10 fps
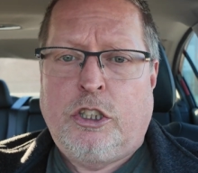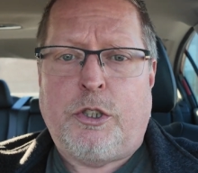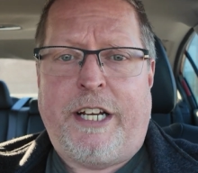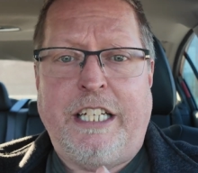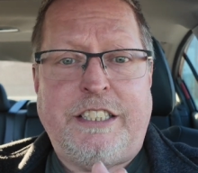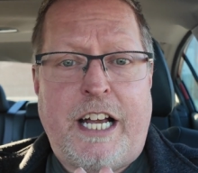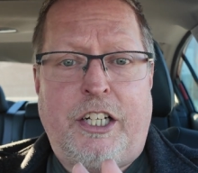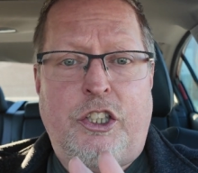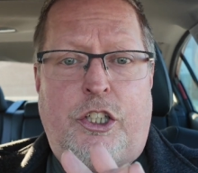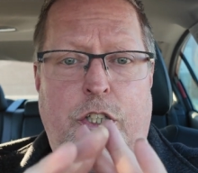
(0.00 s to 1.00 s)
So I guess that
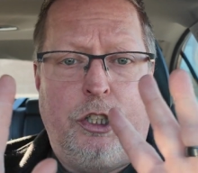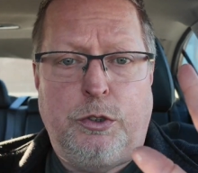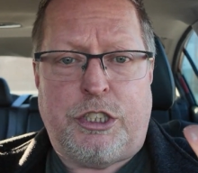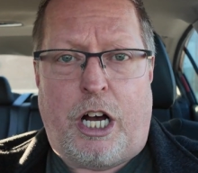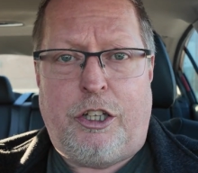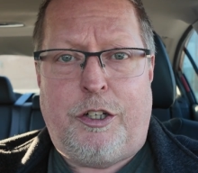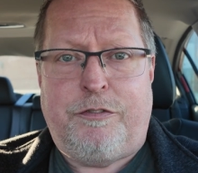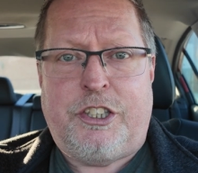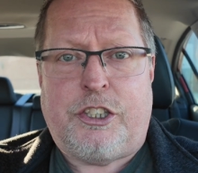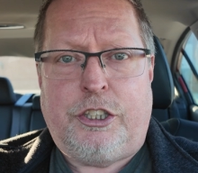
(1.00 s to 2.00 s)
concludes all
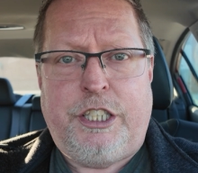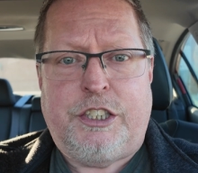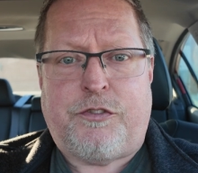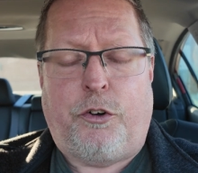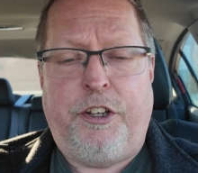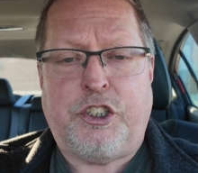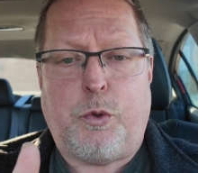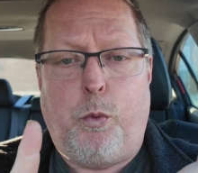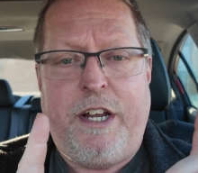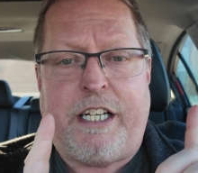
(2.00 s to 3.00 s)
of the cookies for
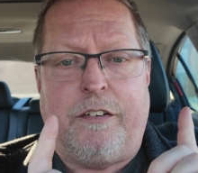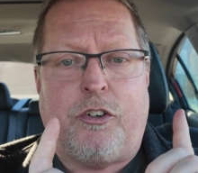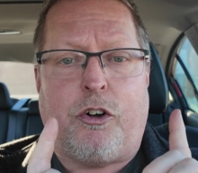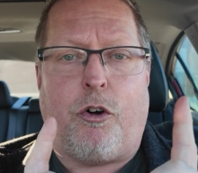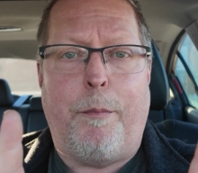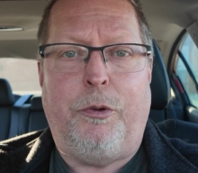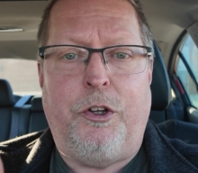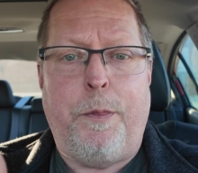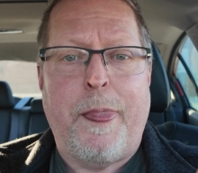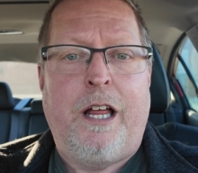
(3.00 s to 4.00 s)
this week of
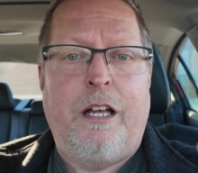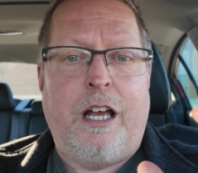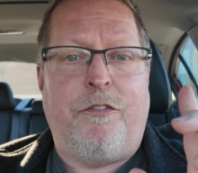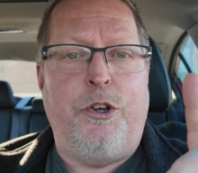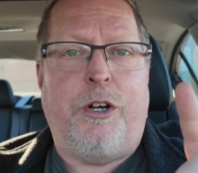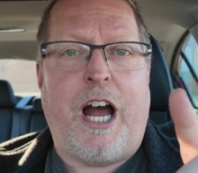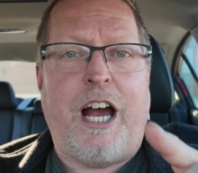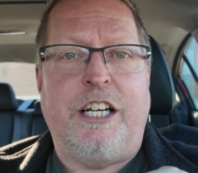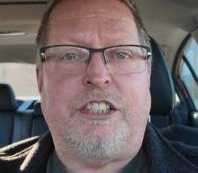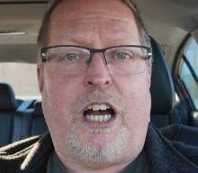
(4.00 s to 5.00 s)
Crumble. If you
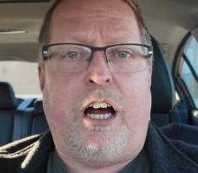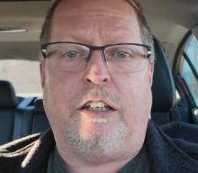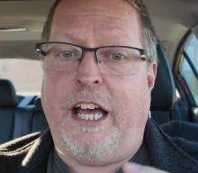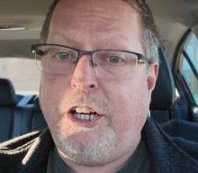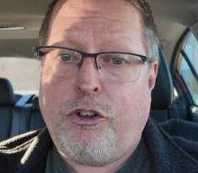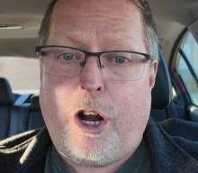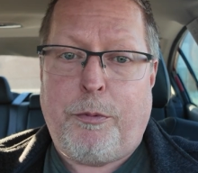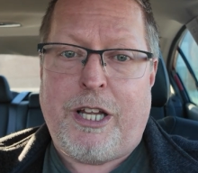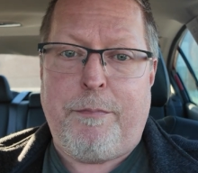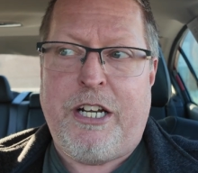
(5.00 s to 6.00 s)
guys like your
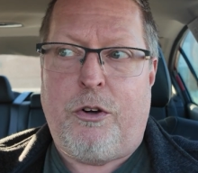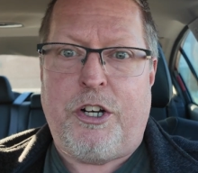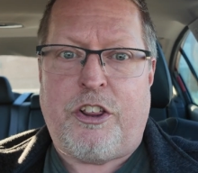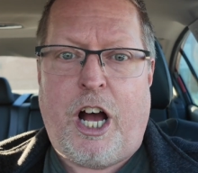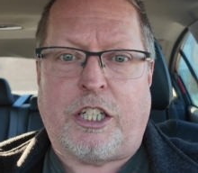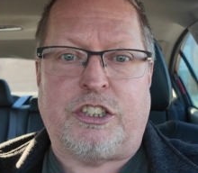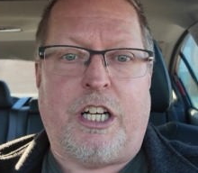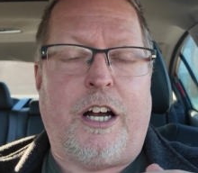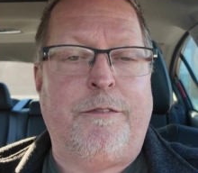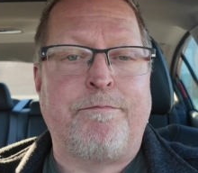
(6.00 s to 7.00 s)
Crumble, let me know your thoughts.
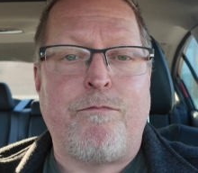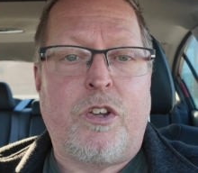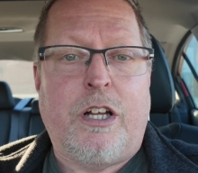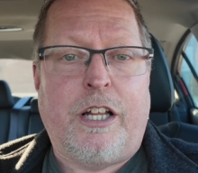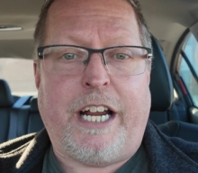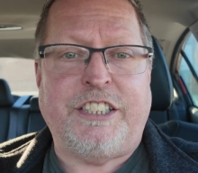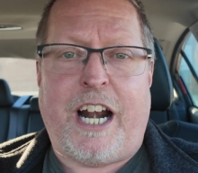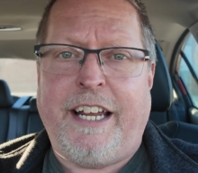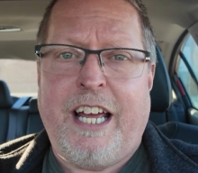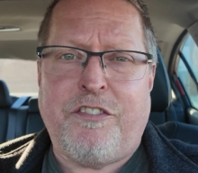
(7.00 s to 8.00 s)
Like I
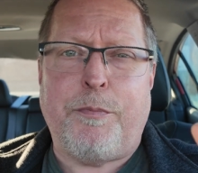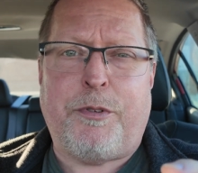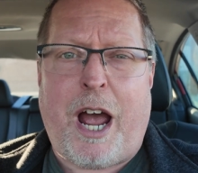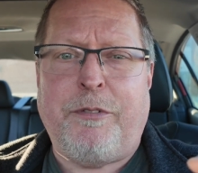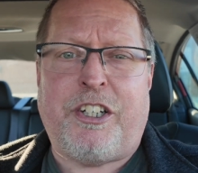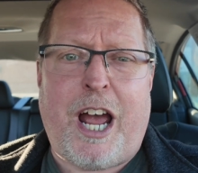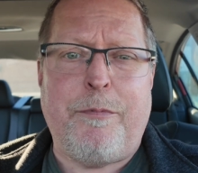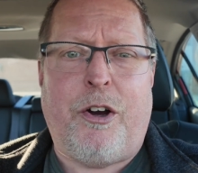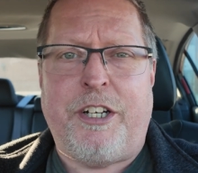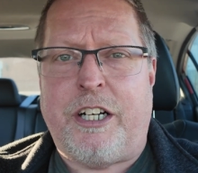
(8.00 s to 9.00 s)
said, I get it from time to time
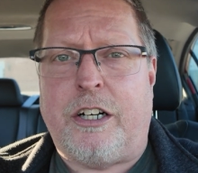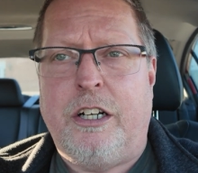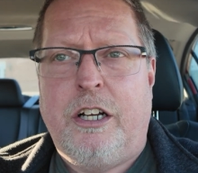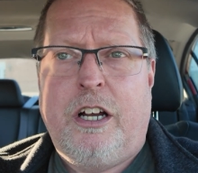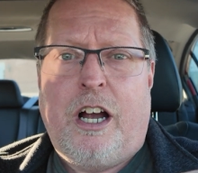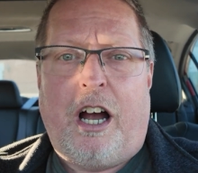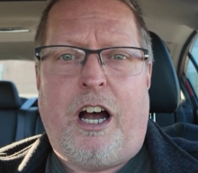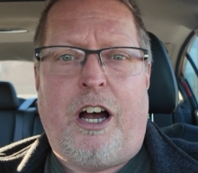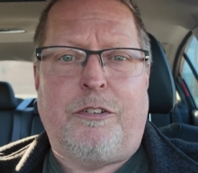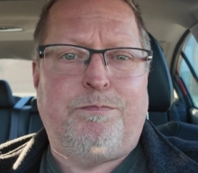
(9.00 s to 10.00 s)
down here.
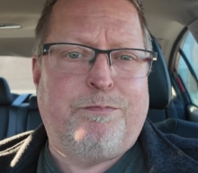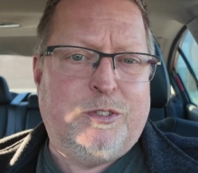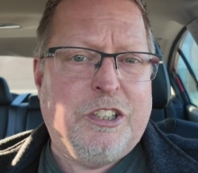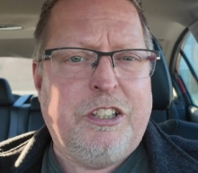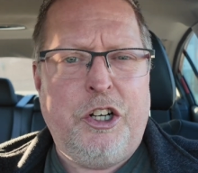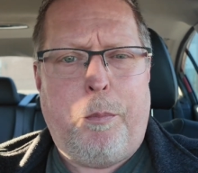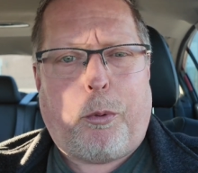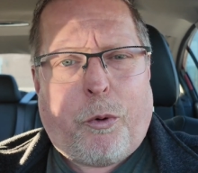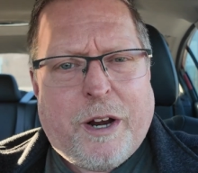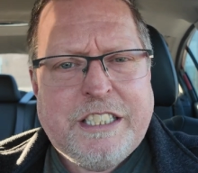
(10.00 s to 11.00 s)
A little
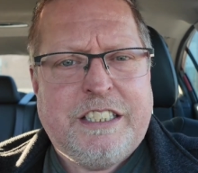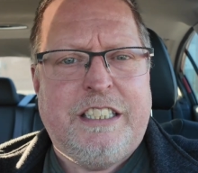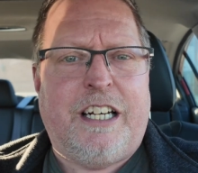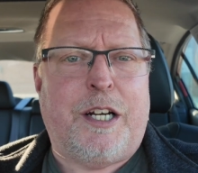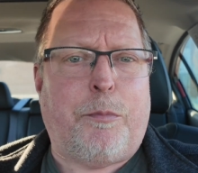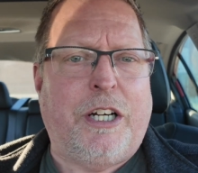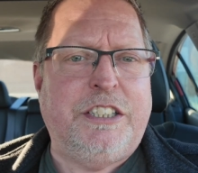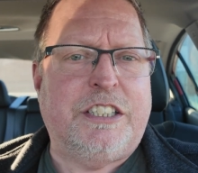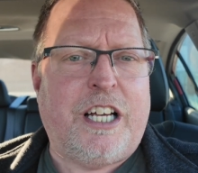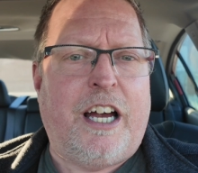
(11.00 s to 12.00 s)
pricey on the
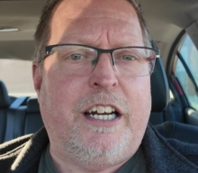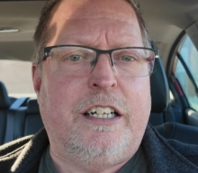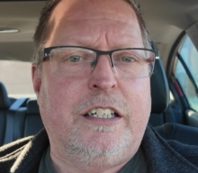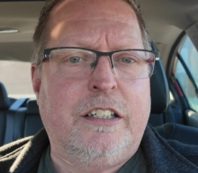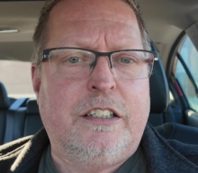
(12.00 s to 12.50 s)
pricey side.